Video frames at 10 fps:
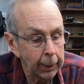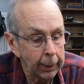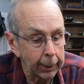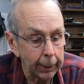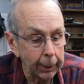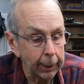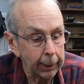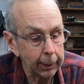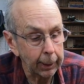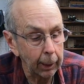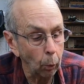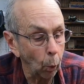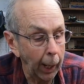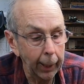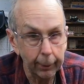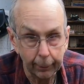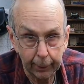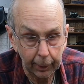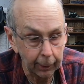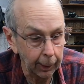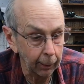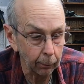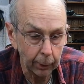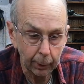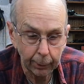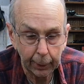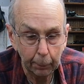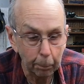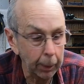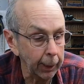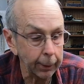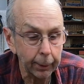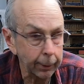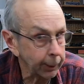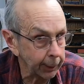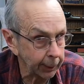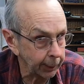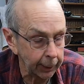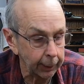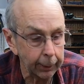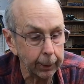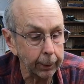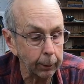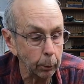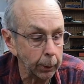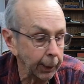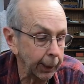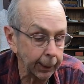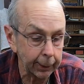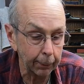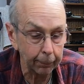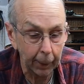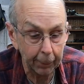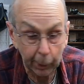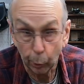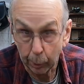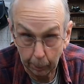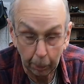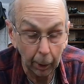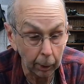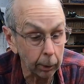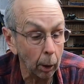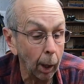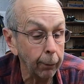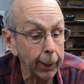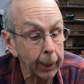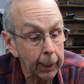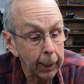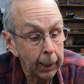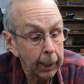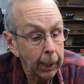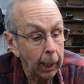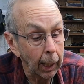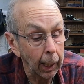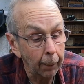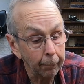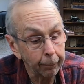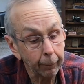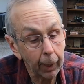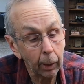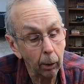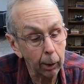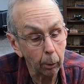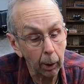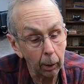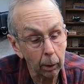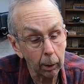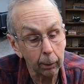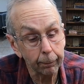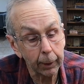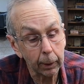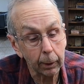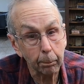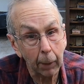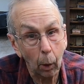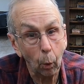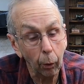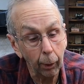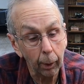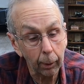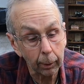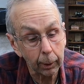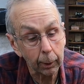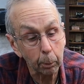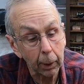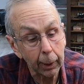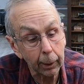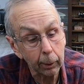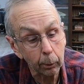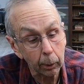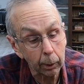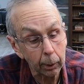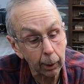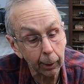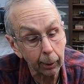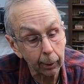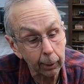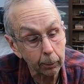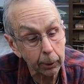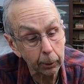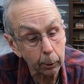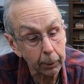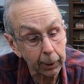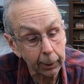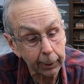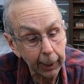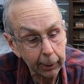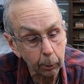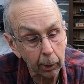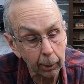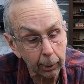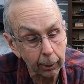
They got wet and they'll have real deep pits. There's just nothing you can do with that except maybe use the parts off it. You always want to look at the mouth on these planes where the iron comes through, because that's where